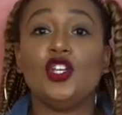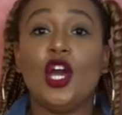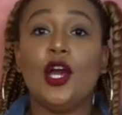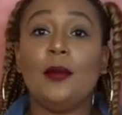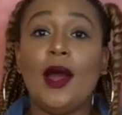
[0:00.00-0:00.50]

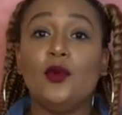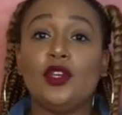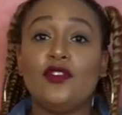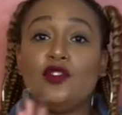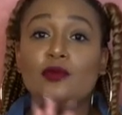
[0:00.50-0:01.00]
I will
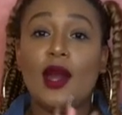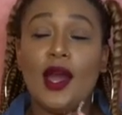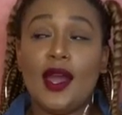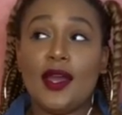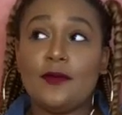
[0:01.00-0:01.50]
give you
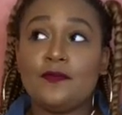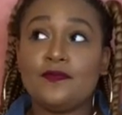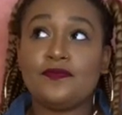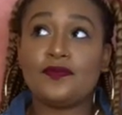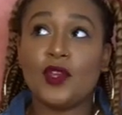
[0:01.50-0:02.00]
my
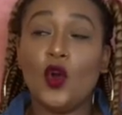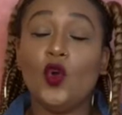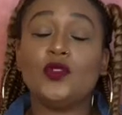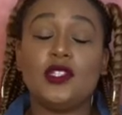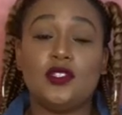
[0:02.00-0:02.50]

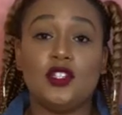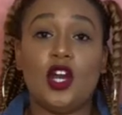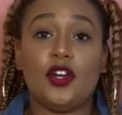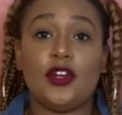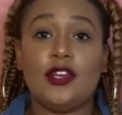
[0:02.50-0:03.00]
oldest
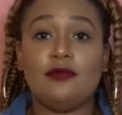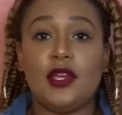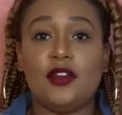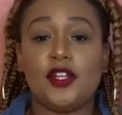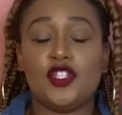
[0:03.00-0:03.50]
daughter in
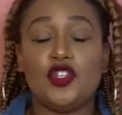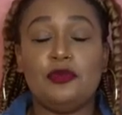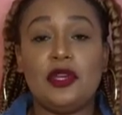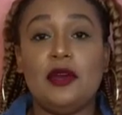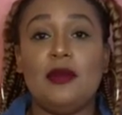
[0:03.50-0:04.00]
marriage. You could
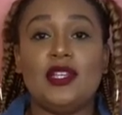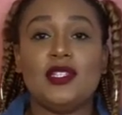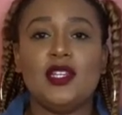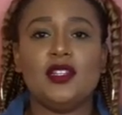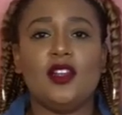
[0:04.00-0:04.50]
become my
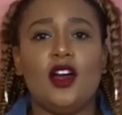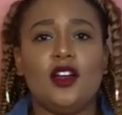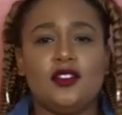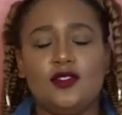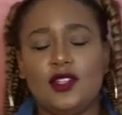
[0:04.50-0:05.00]
son-in-law.
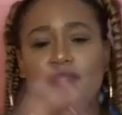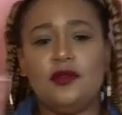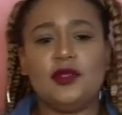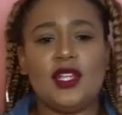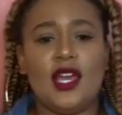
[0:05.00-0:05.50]
And so
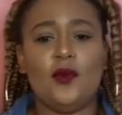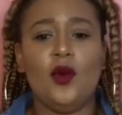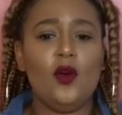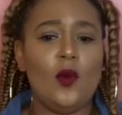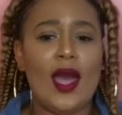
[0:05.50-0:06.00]
David was like,
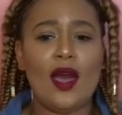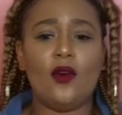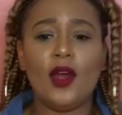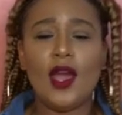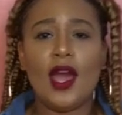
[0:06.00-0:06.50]
whoa, wow,
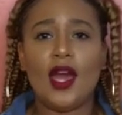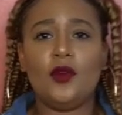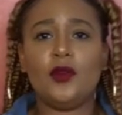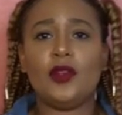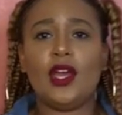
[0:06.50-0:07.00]

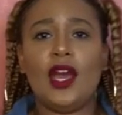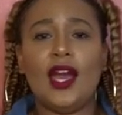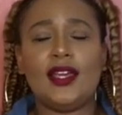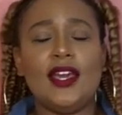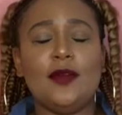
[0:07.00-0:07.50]

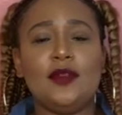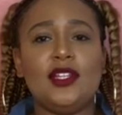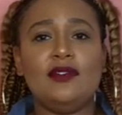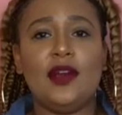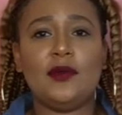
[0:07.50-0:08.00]
I can't
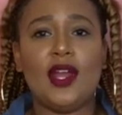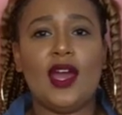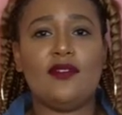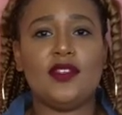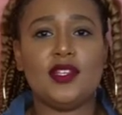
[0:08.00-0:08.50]
believe I would
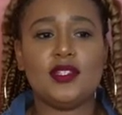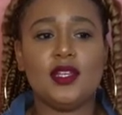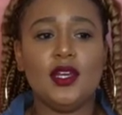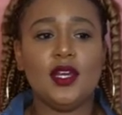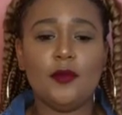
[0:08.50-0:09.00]
have this
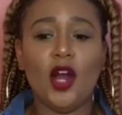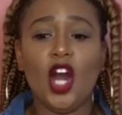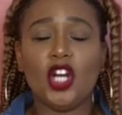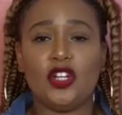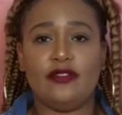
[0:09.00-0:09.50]

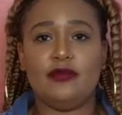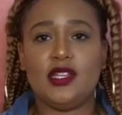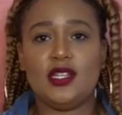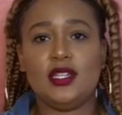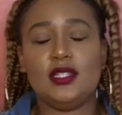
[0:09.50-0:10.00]
honor of
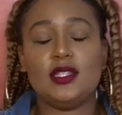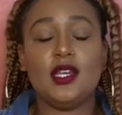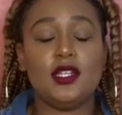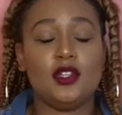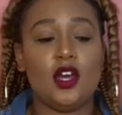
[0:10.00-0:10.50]
being his
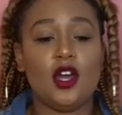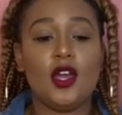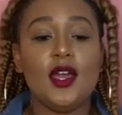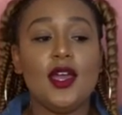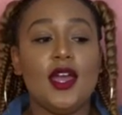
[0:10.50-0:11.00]
son-in-law.
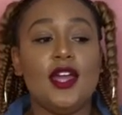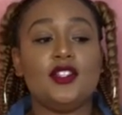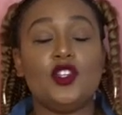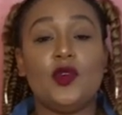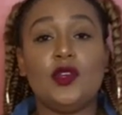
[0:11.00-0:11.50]
And
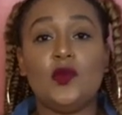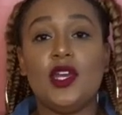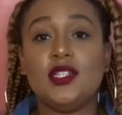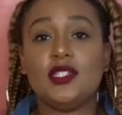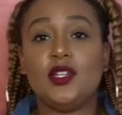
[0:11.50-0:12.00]
so he
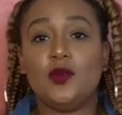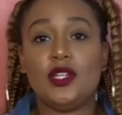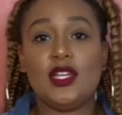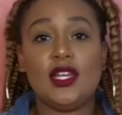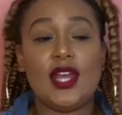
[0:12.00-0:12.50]
went and did what
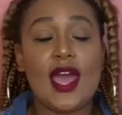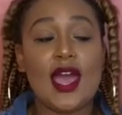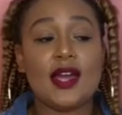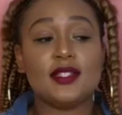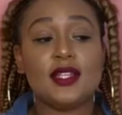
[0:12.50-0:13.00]
he had
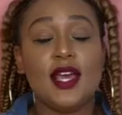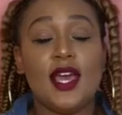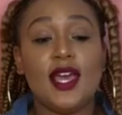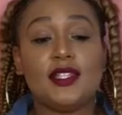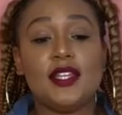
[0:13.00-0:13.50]
asked,
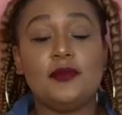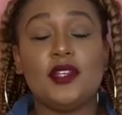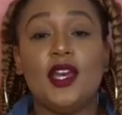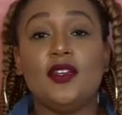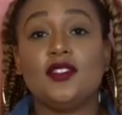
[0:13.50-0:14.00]
except
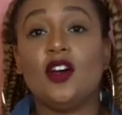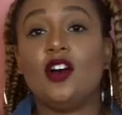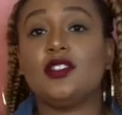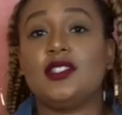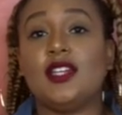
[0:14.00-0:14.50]

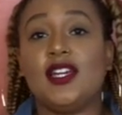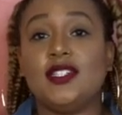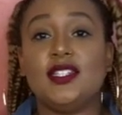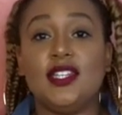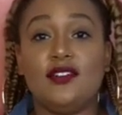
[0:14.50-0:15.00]
Saul decided
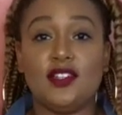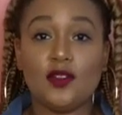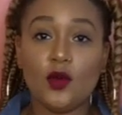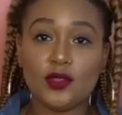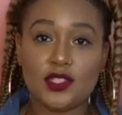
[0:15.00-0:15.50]
to give his
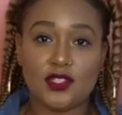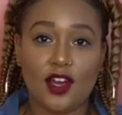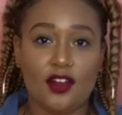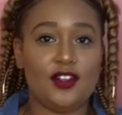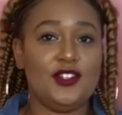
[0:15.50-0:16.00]
oldest
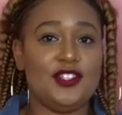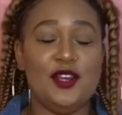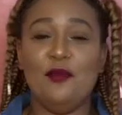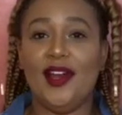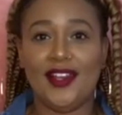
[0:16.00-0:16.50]
daughter to
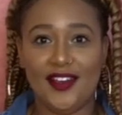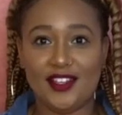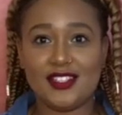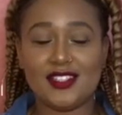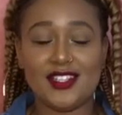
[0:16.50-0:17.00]
somebody
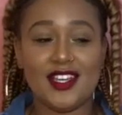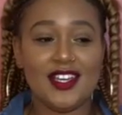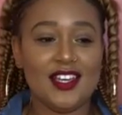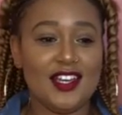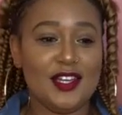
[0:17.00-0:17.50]
else.
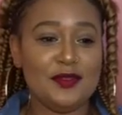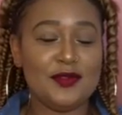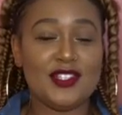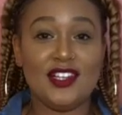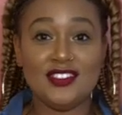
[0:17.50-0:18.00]

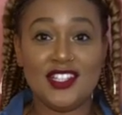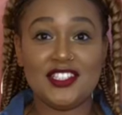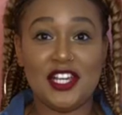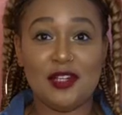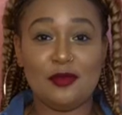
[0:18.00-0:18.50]
Sounds like
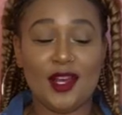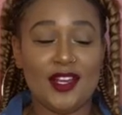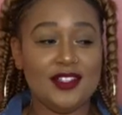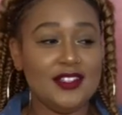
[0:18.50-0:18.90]
Jacob, right?